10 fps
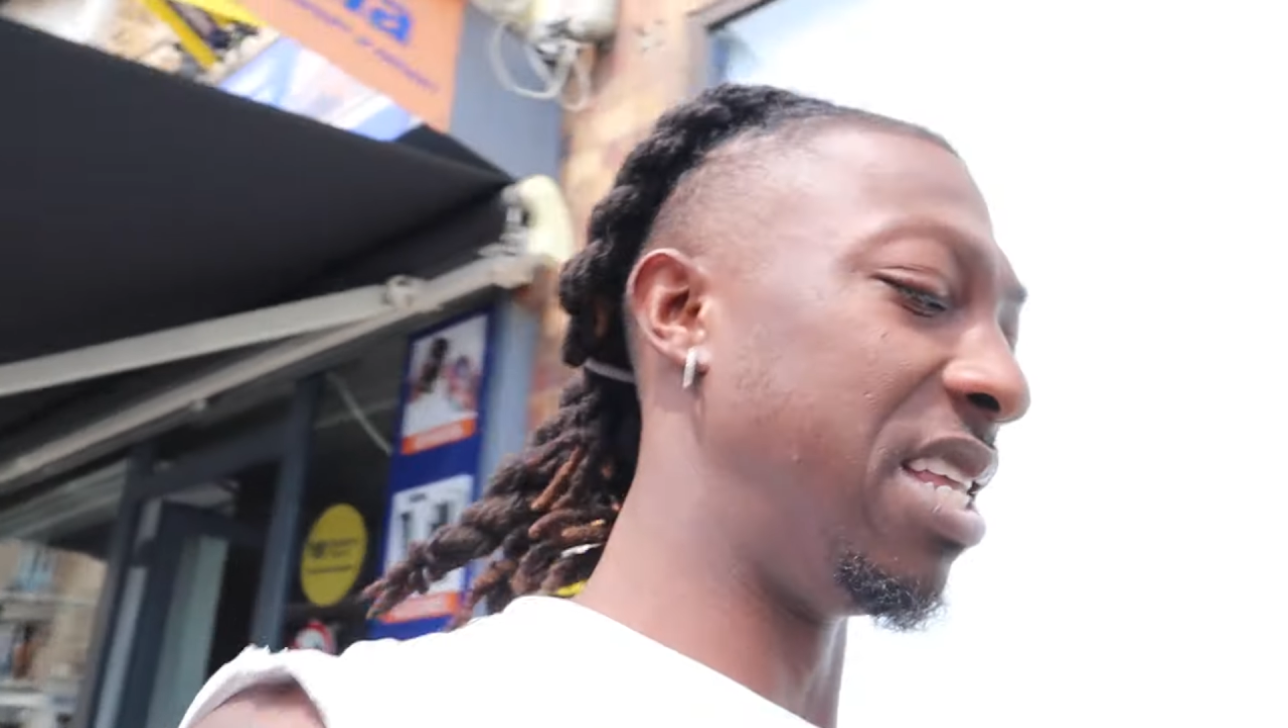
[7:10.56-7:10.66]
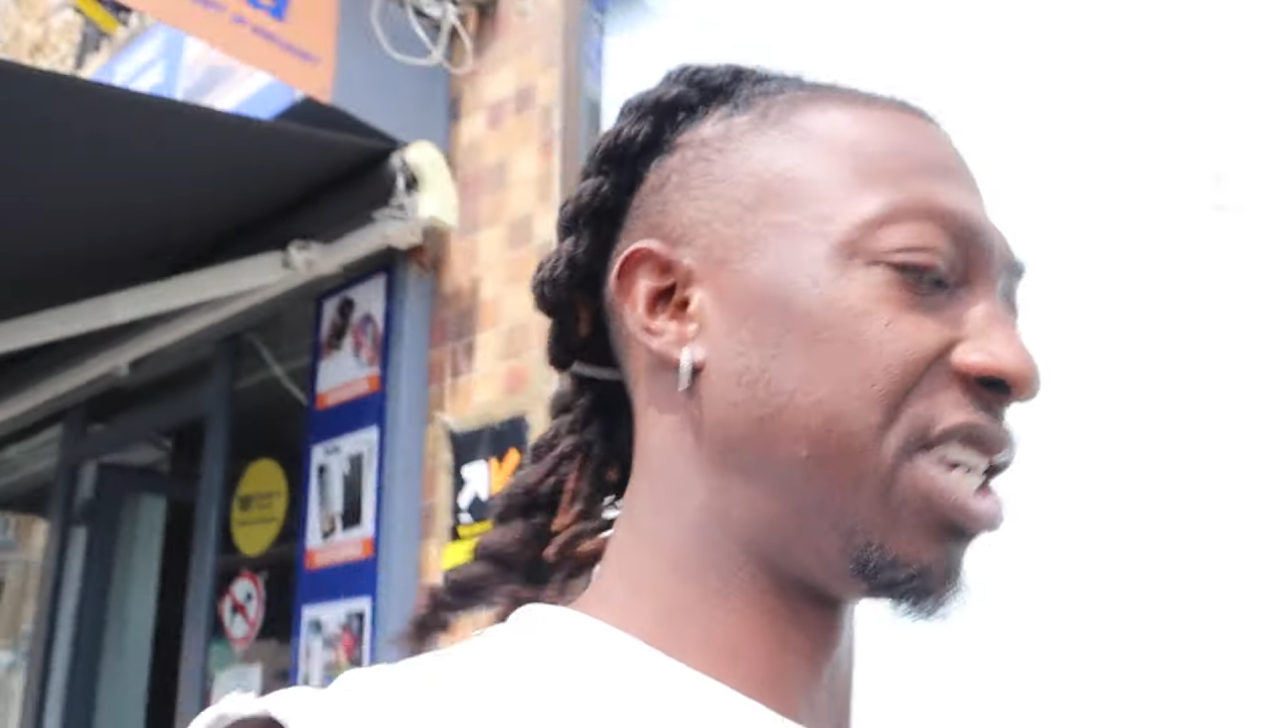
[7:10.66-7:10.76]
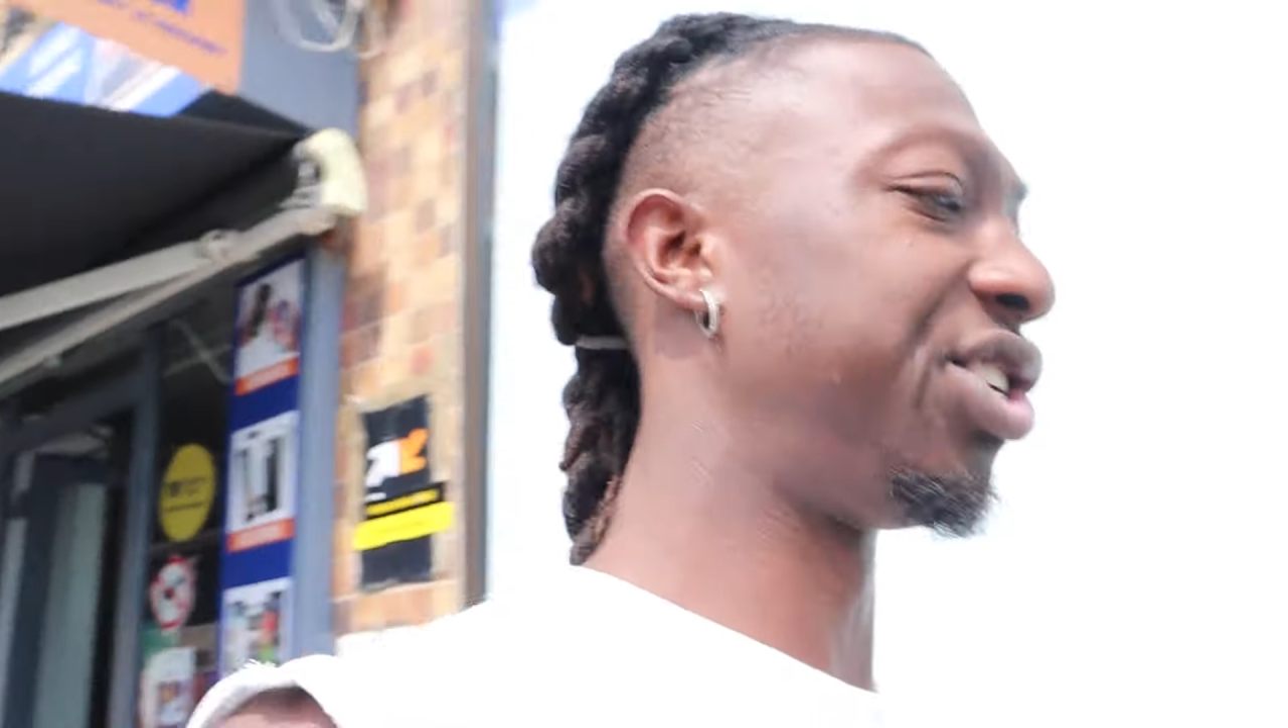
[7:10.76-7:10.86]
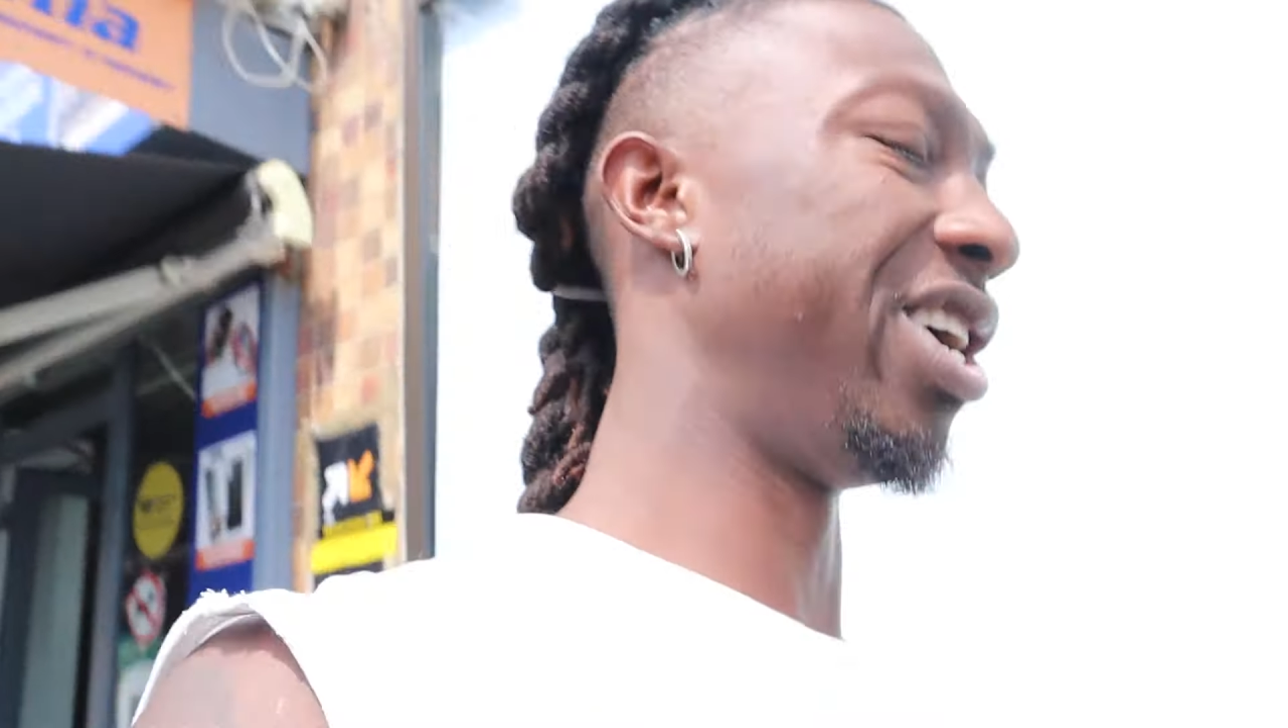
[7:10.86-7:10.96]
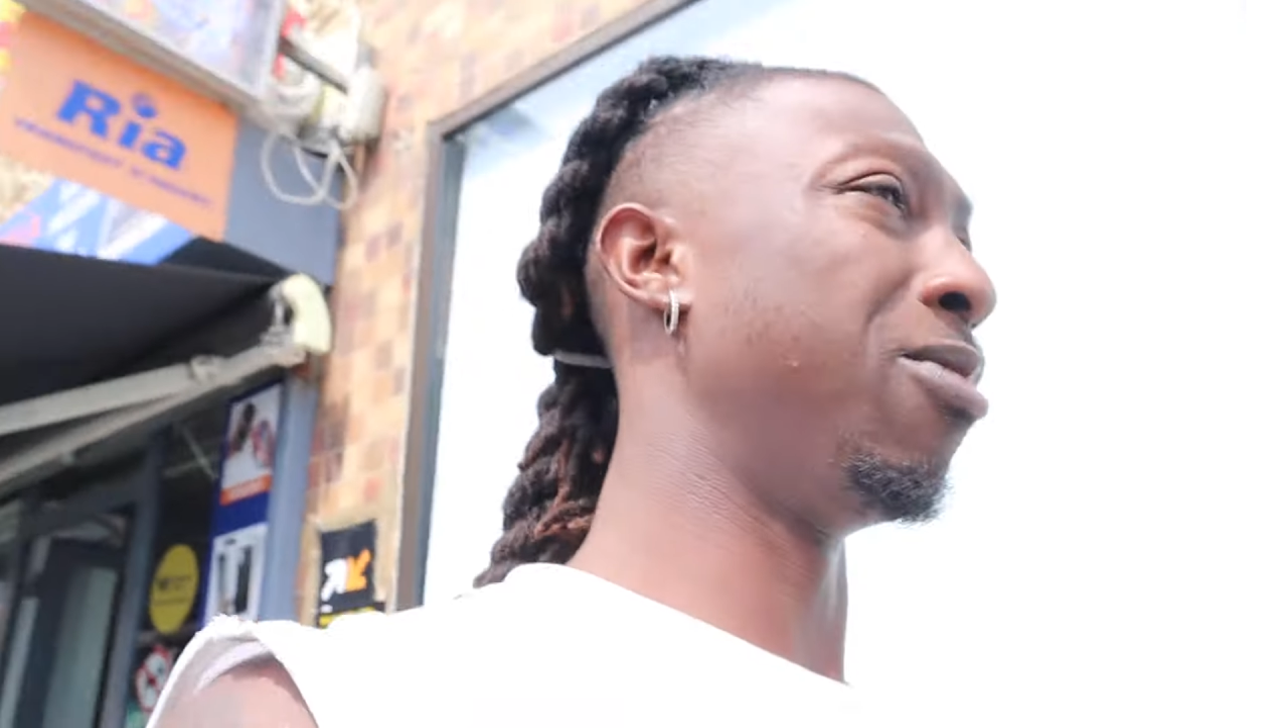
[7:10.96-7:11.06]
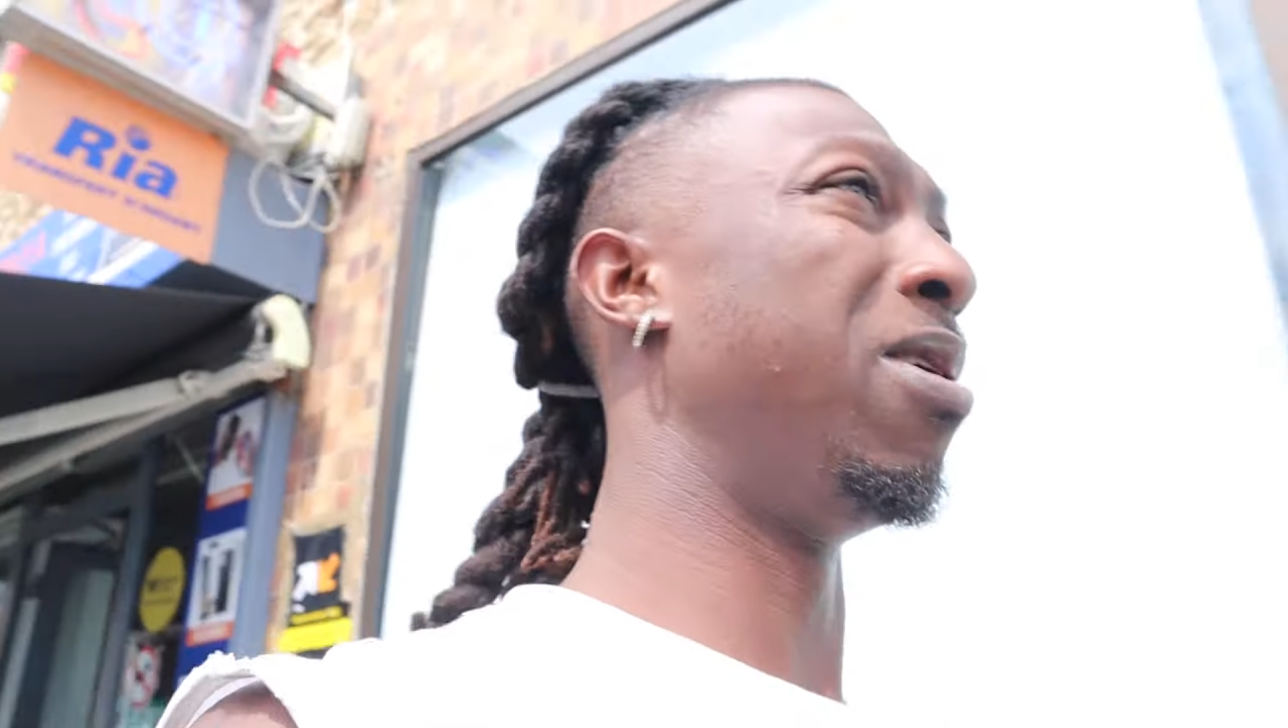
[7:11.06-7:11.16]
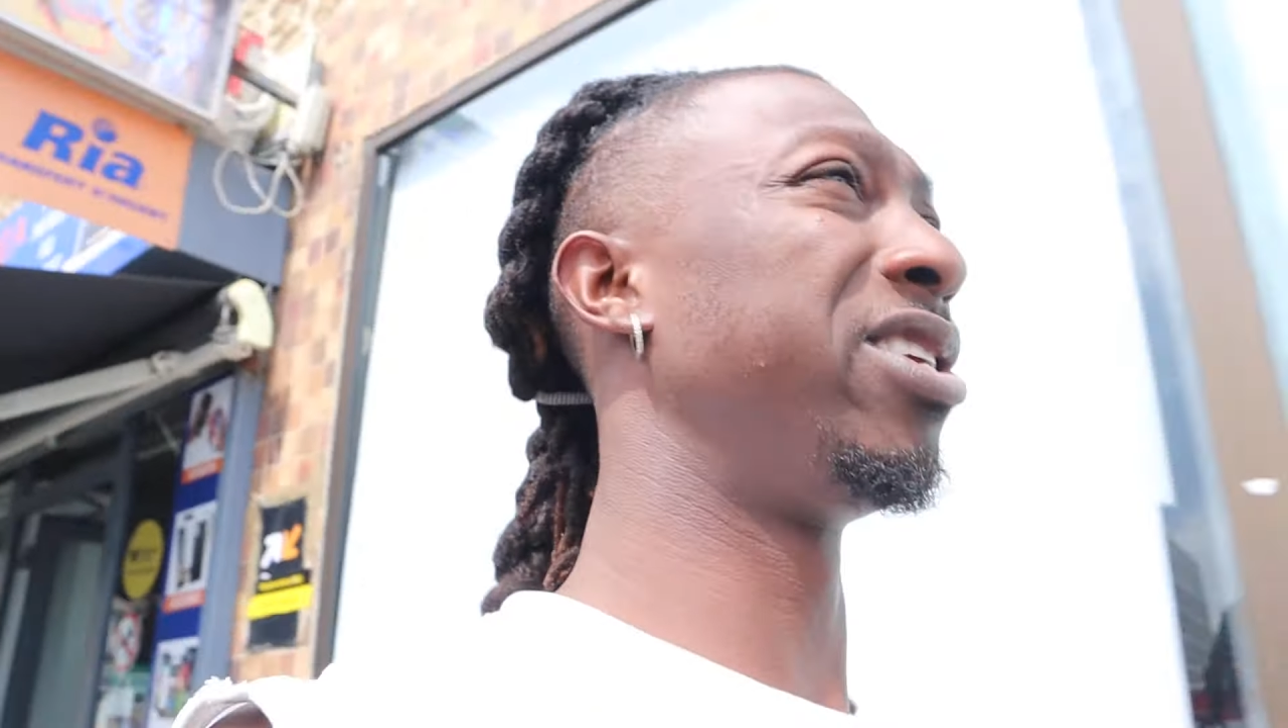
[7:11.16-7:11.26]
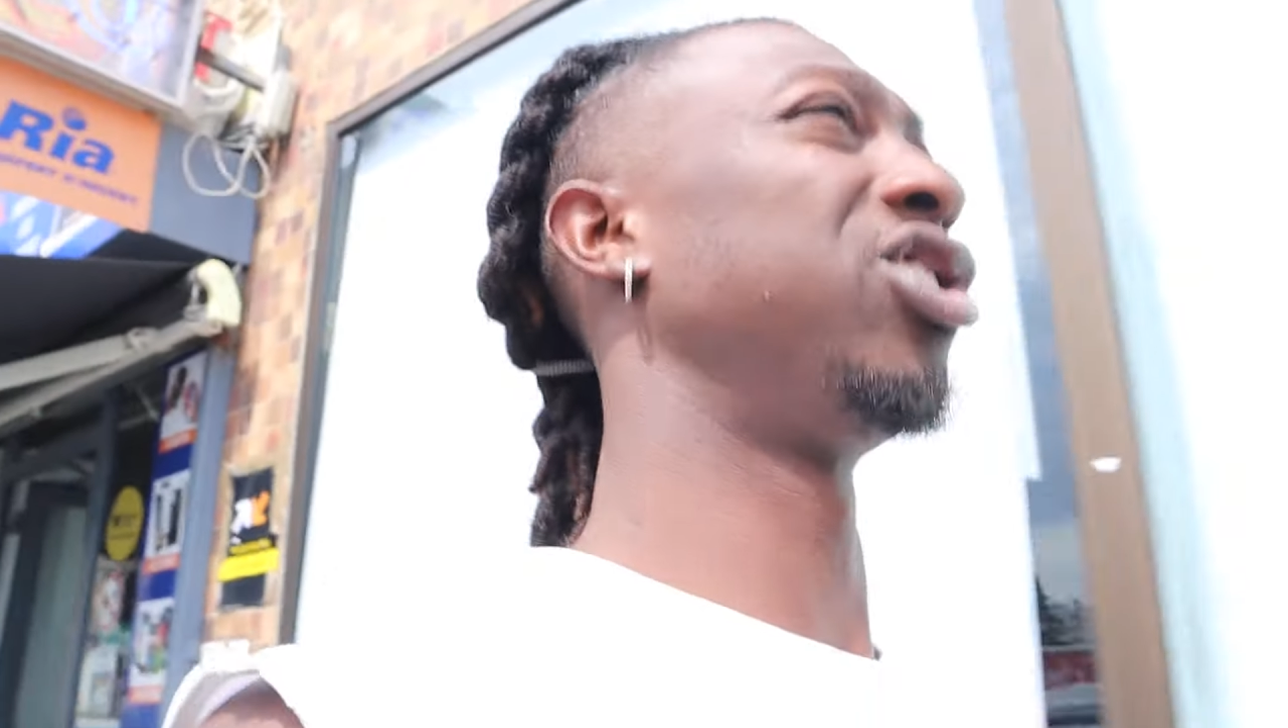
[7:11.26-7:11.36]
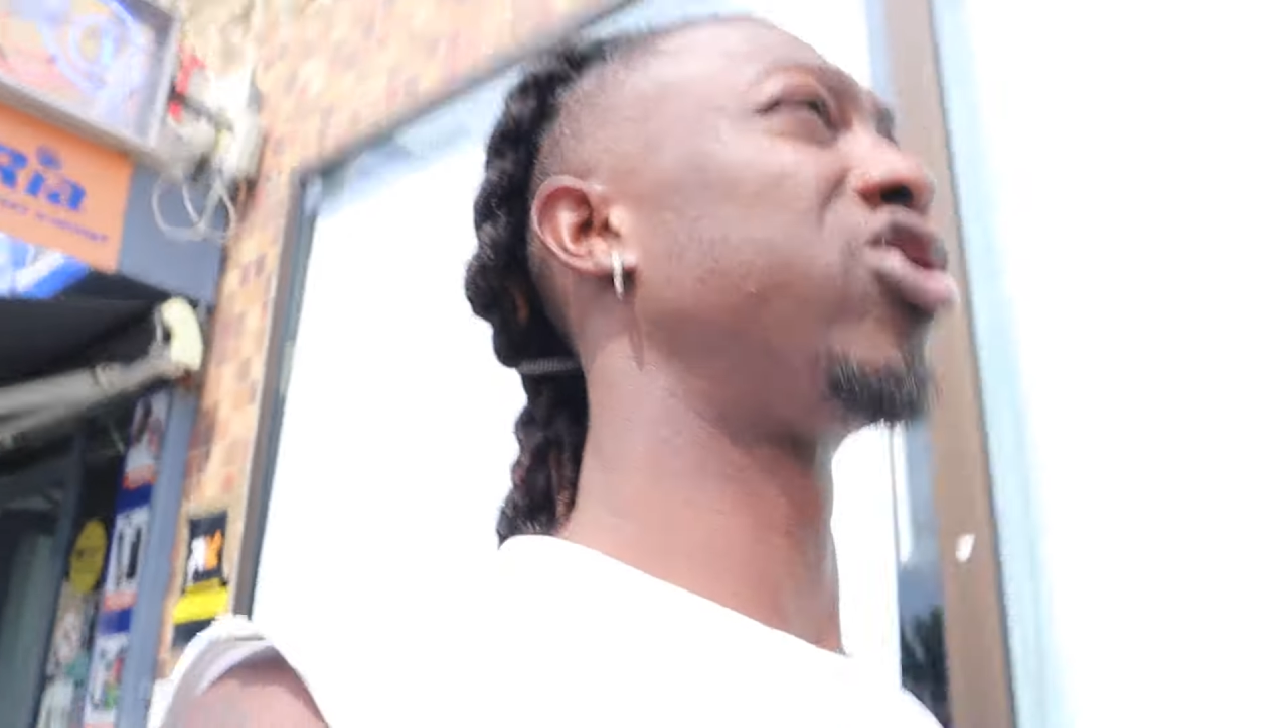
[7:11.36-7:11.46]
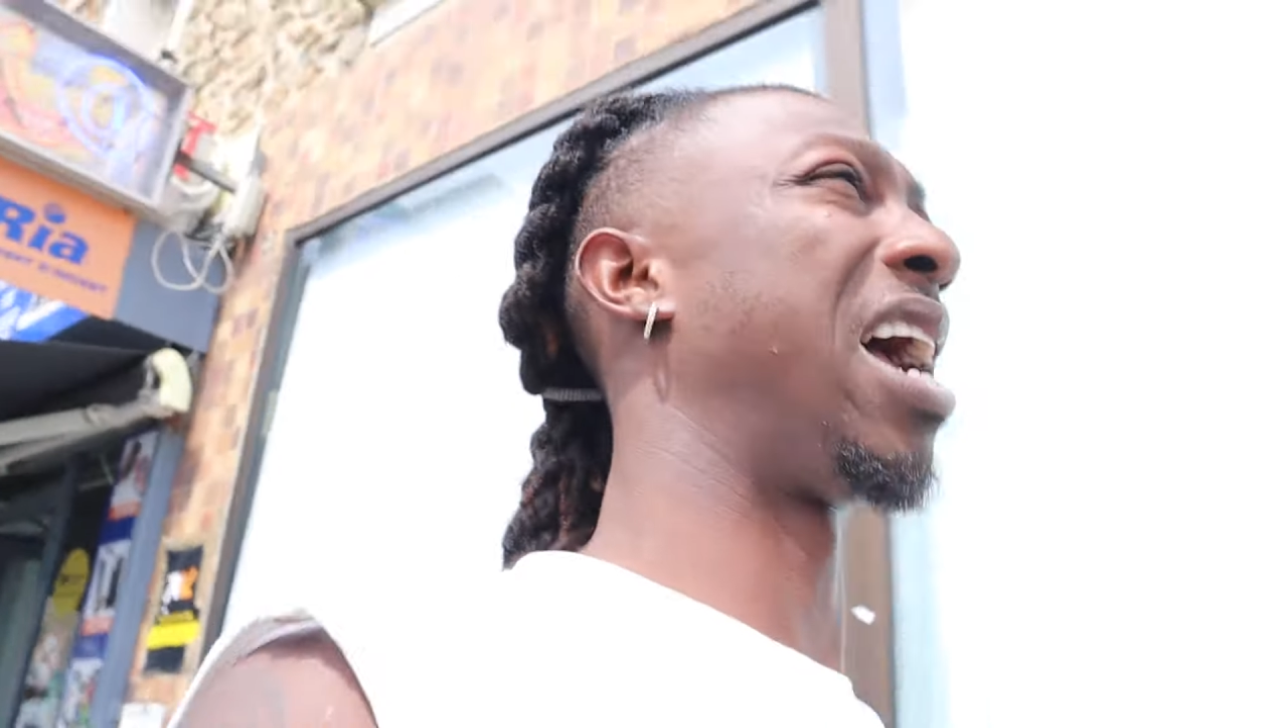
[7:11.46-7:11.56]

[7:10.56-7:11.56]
This year, wanted